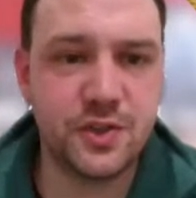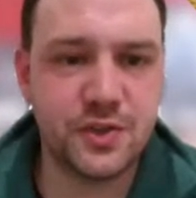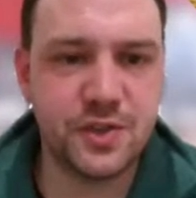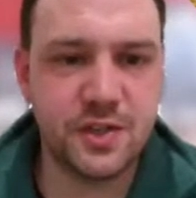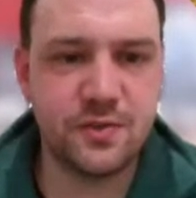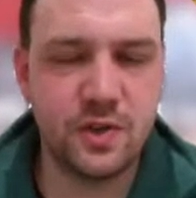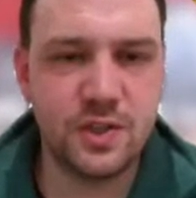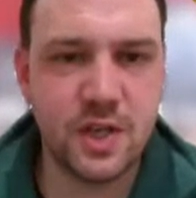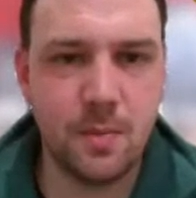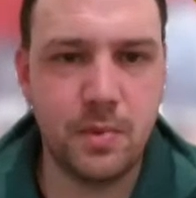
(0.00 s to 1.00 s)
successful
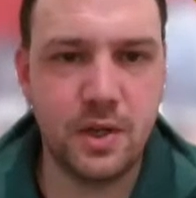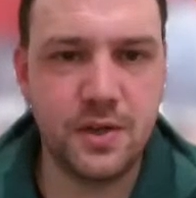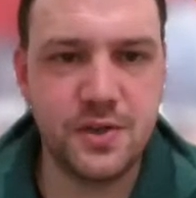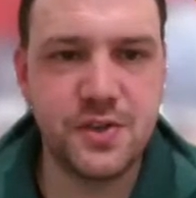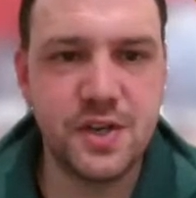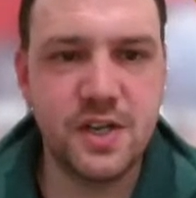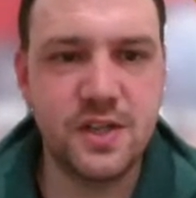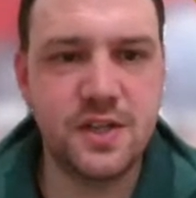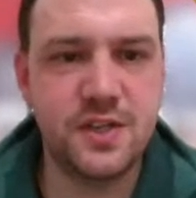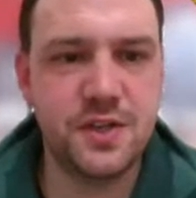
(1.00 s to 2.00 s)
as Cumberland's
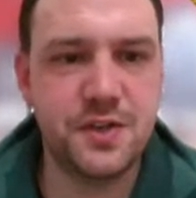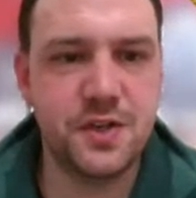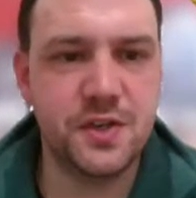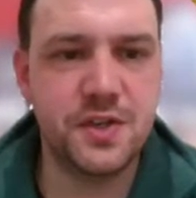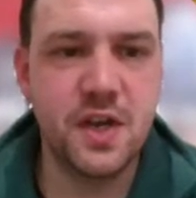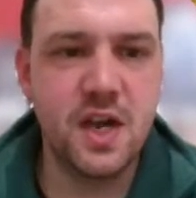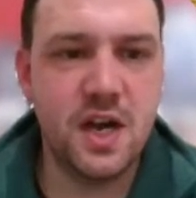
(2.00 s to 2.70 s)
in this instance,